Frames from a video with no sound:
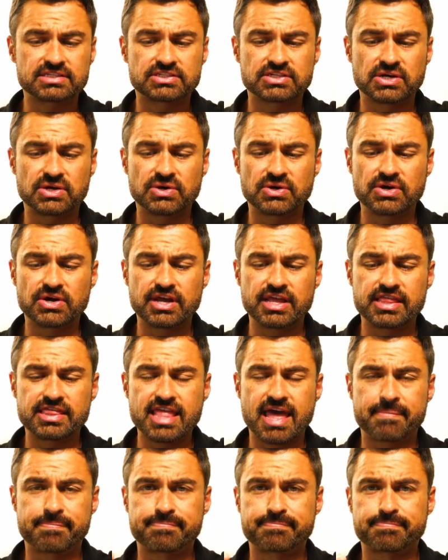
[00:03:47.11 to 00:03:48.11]
so
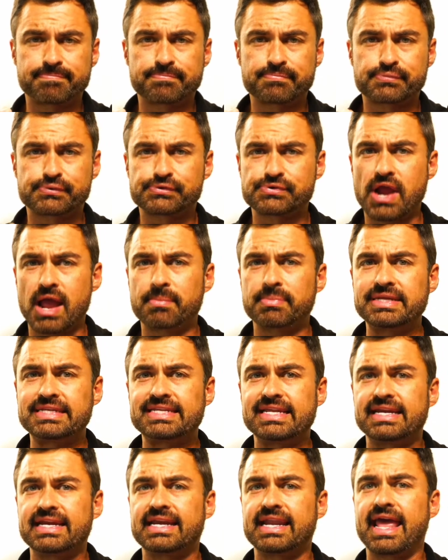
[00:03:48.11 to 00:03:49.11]
that probably
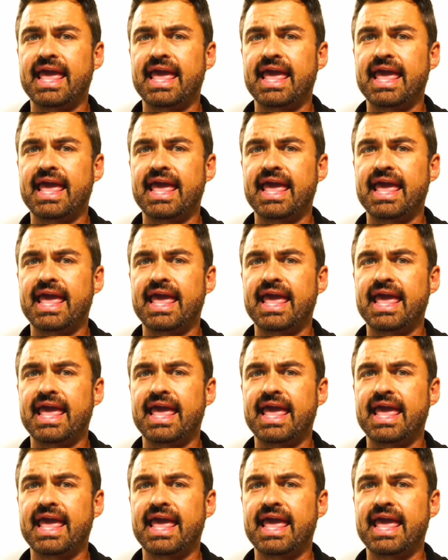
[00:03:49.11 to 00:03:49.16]
didn't